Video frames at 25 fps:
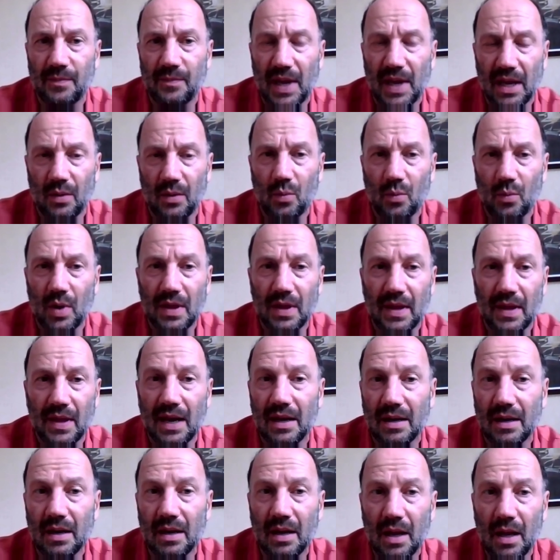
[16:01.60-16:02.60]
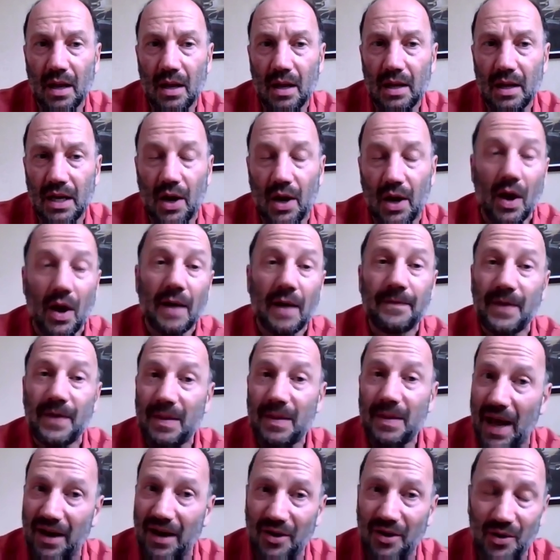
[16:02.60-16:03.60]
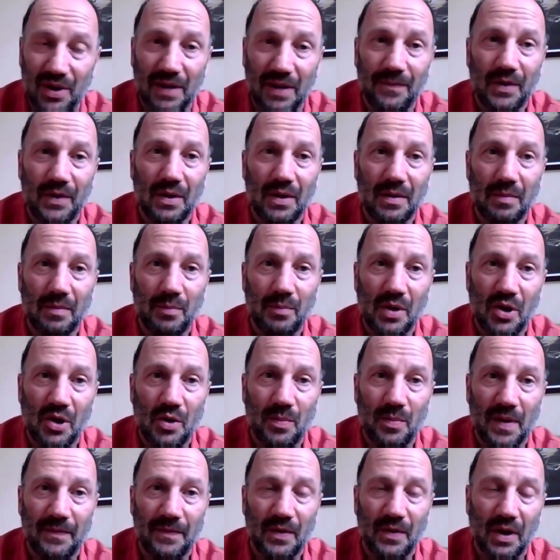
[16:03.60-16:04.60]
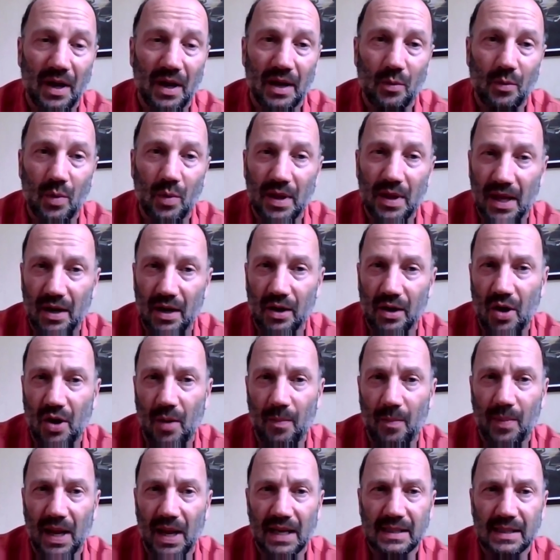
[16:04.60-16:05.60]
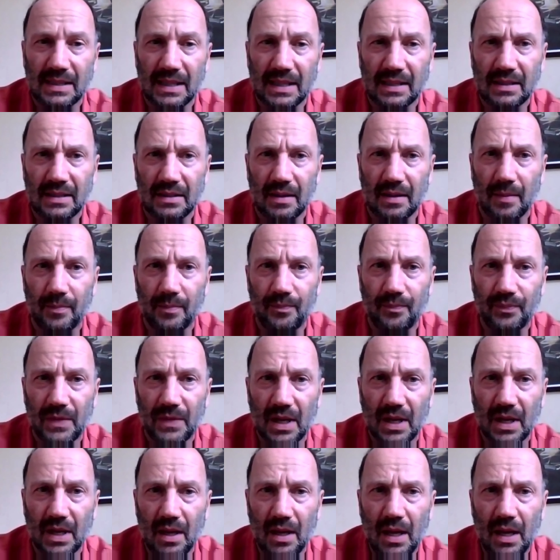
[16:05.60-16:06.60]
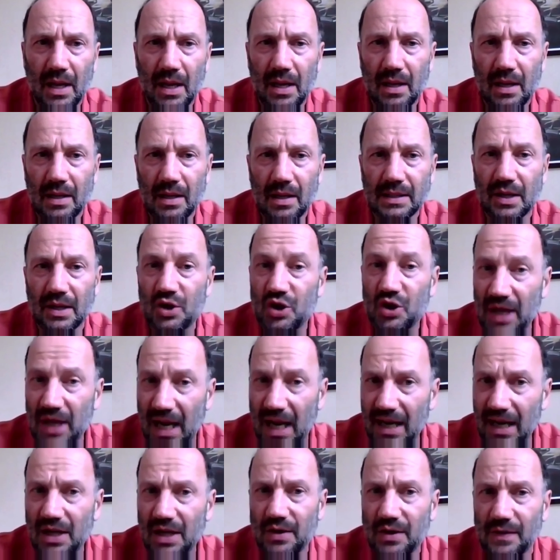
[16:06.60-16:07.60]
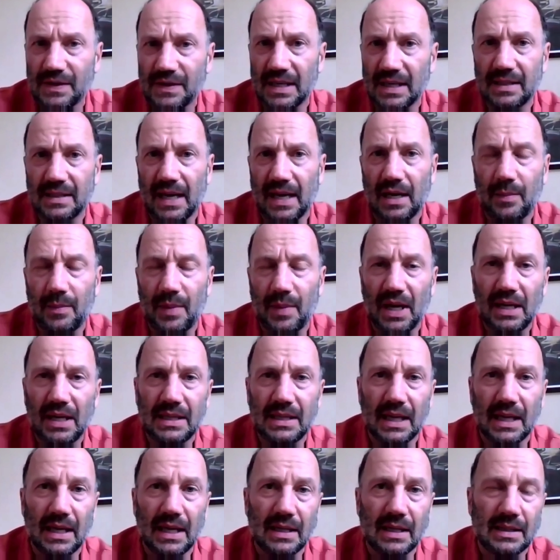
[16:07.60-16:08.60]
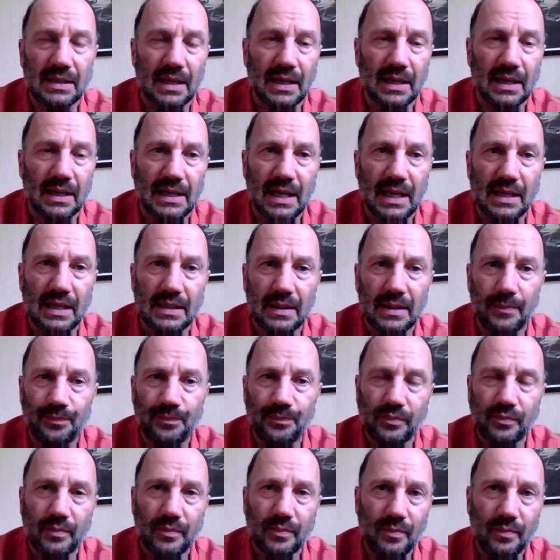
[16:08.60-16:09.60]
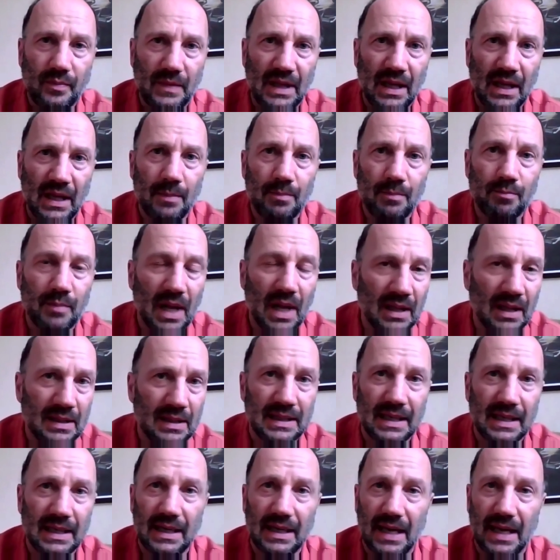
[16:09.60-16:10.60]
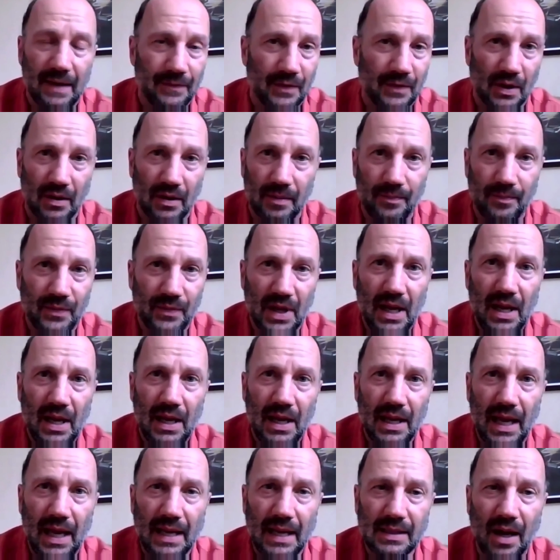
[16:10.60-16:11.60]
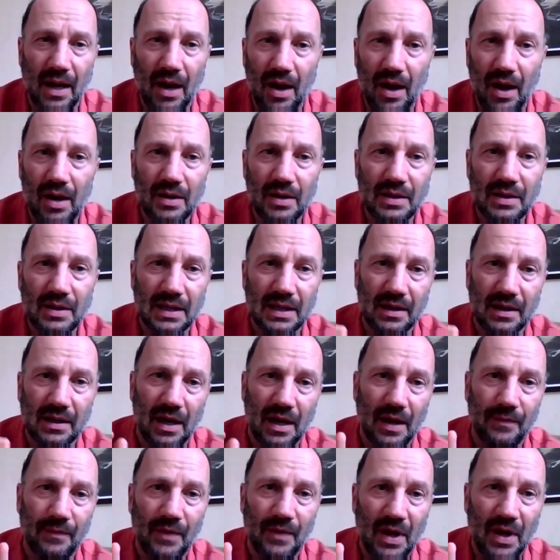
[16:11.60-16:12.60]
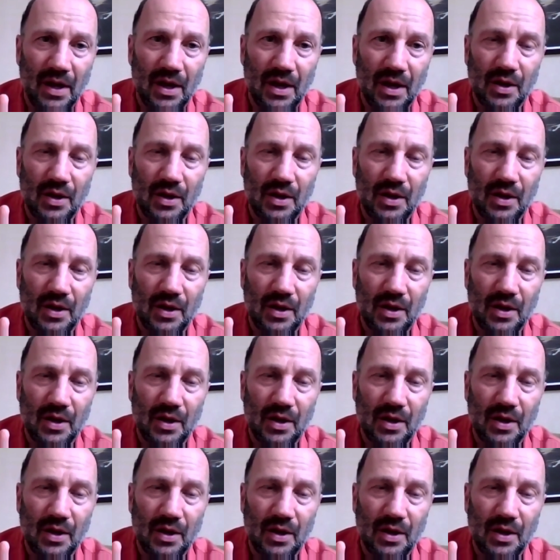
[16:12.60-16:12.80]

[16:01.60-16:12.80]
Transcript: of being within a feedback loop, if you like, within a complex system. So the challenge of sustainability is that it is multi-level. It's hard to kind of